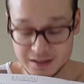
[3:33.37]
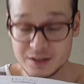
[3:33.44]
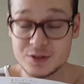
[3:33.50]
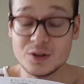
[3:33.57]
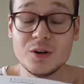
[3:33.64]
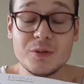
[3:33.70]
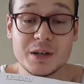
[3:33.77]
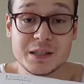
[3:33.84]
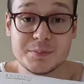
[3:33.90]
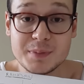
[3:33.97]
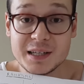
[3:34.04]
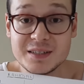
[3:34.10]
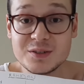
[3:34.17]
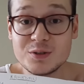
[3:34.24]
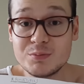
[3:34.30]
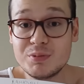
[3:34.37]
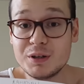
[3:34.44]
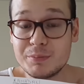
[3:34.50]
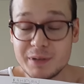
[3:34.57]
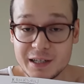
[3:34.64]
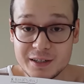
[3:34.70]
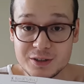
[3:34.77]
It's always best to
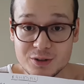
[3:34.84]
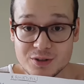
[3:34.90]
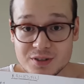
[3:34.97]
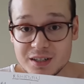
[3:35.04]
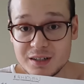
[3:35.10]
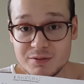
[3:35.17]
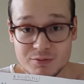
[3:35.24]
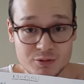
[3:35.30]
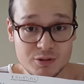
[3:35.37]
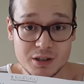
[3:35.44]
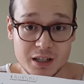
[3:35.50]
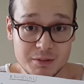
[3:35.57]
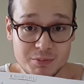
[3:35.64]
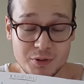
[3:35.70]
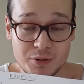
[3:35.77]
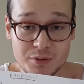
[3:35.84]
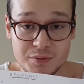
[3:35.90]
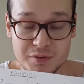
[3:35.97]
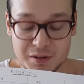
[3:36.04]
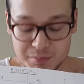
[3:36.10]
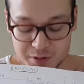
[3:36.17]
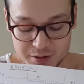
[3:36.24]
prepare it yourself or help with
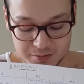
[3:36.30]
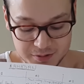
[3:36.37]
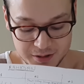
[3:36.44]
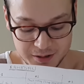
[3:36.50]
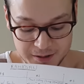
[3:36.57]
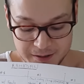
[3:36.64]
your family.